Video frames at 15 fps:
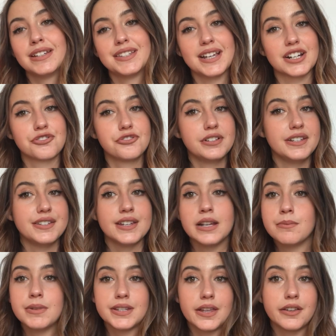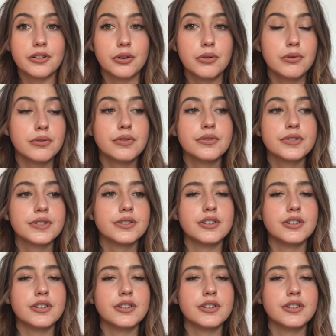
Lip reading: It's actually the same as other halls.